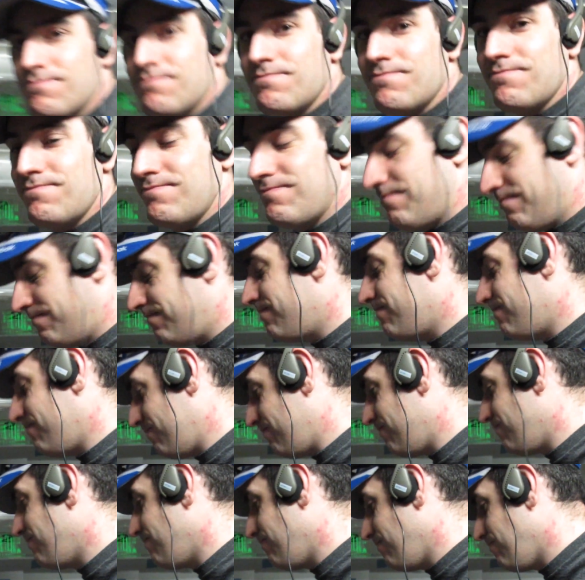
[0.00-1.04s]
said.
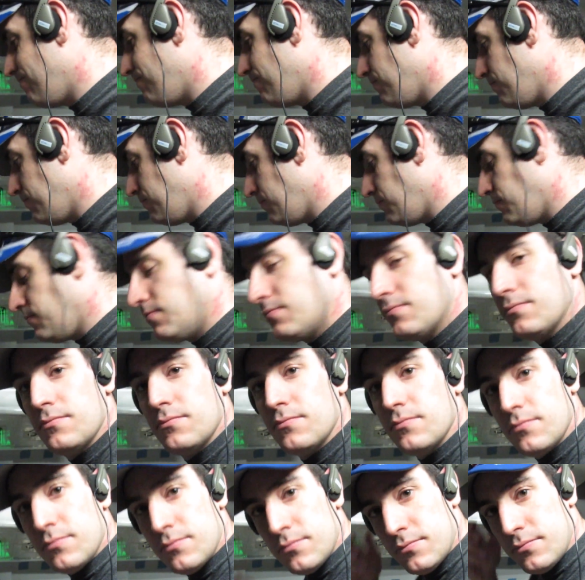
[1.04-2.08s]
Mike would love
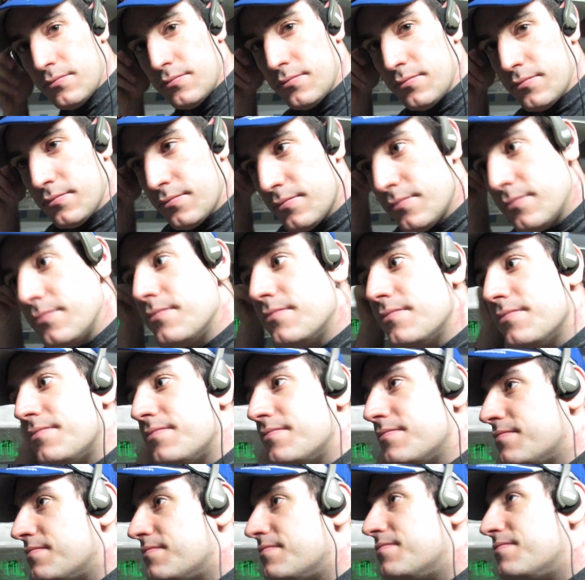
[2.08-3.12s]
to do this though.
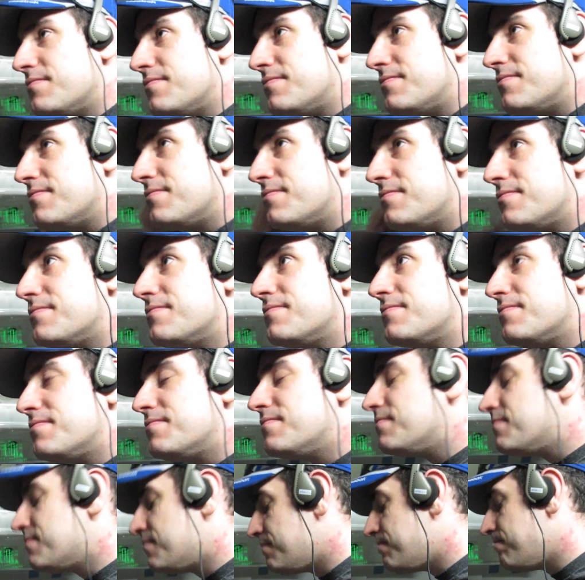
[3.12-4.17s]
This is what
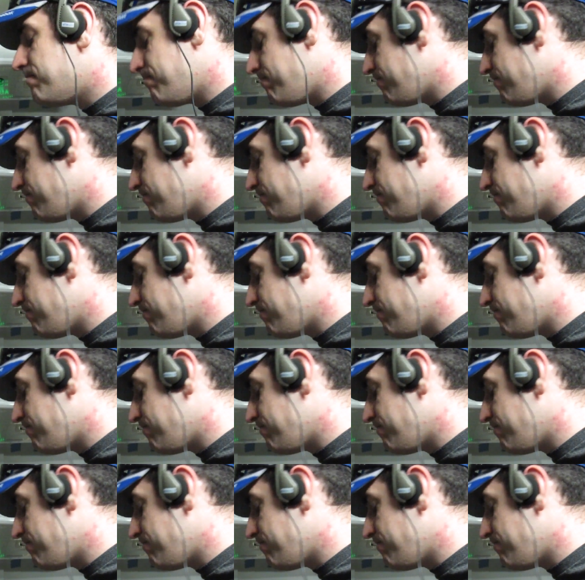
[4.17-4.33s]
Mike wanted to